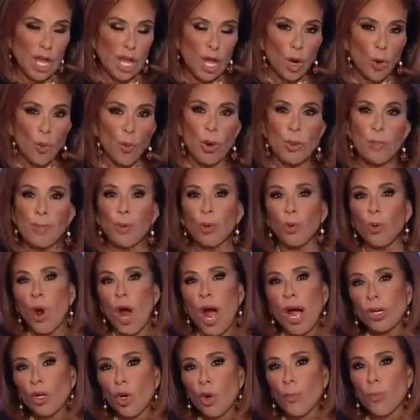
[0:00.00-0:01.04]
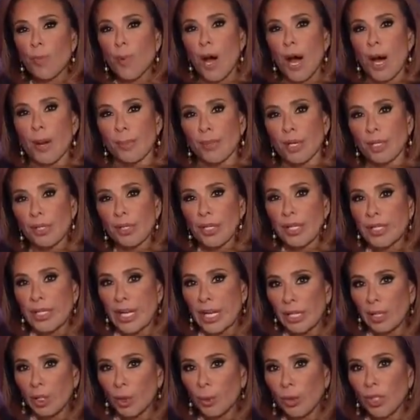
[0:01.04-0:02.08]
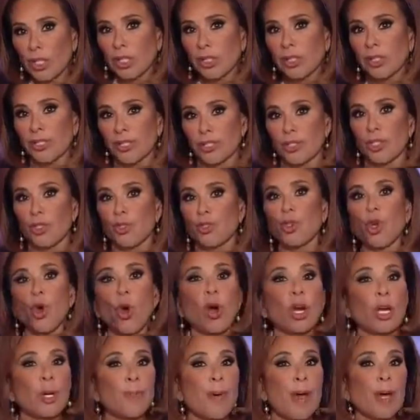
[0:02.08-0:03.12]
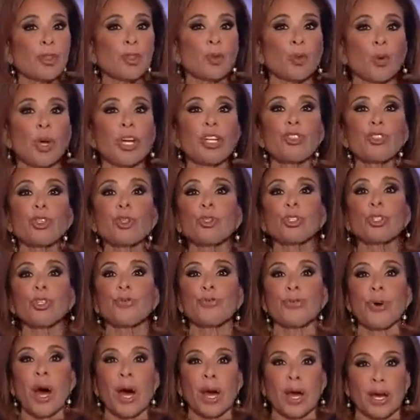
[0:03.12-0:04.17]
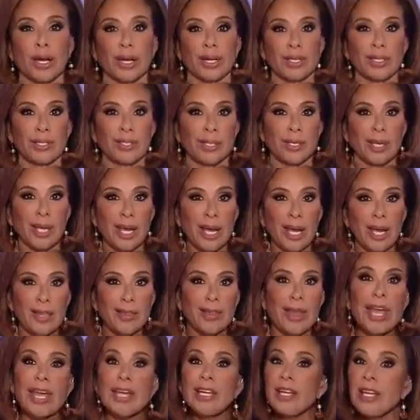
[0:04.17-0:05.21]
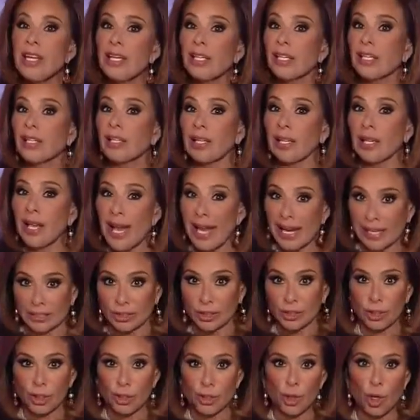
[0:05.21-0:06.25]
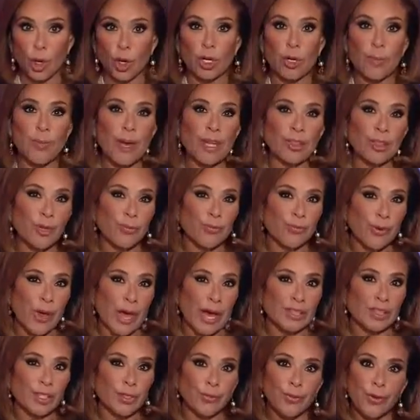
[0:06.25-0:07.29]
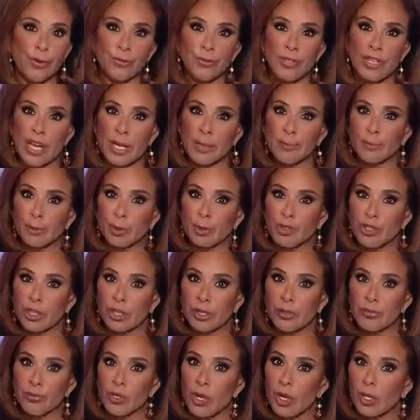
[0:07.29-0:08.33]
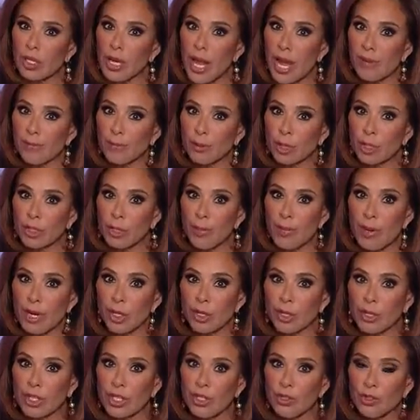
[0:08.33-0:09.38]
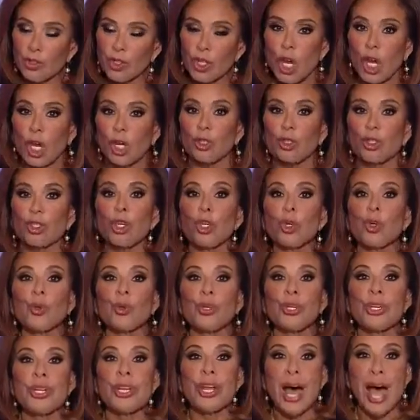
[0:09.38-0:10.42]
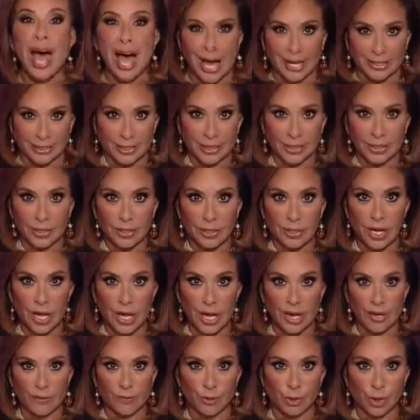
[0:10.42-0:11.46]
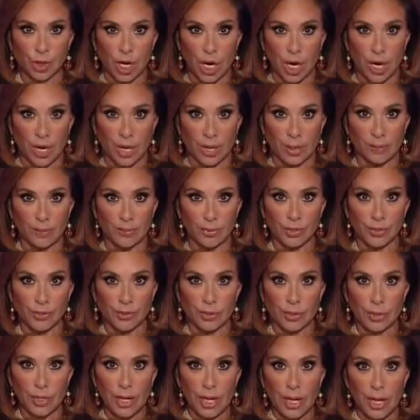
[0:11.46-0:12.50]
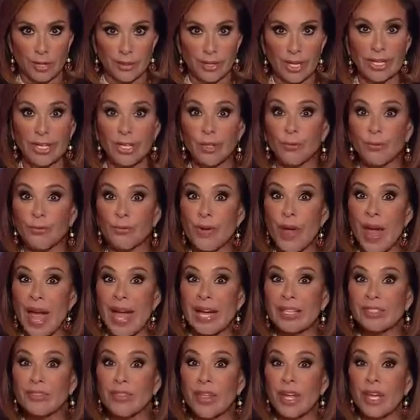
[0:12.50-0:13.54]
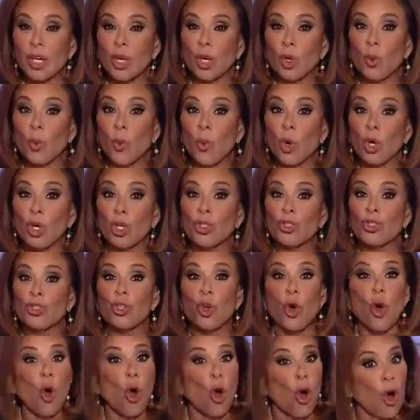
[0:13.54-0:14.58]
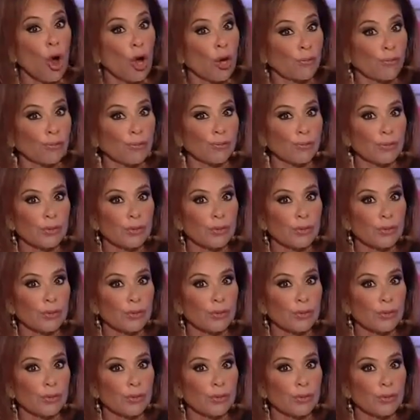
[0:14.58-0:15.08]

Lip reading: When Barack Obama and Hillary Clinton talk about the racial divide, they neglect to talk about the fact that 58% of young African Americans do not have jobs. That in fact they are worse off